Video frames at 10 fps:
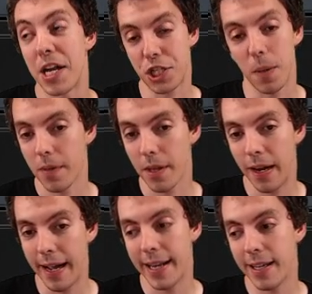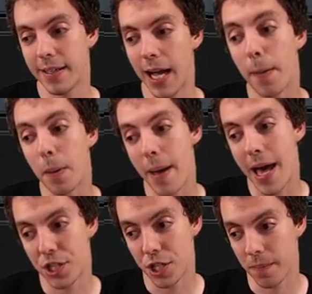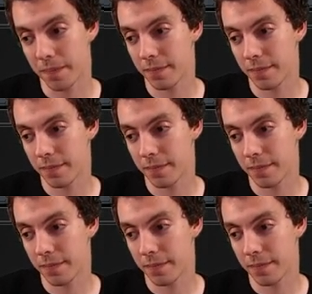at you. All right? right, I'm gonna be mad at you.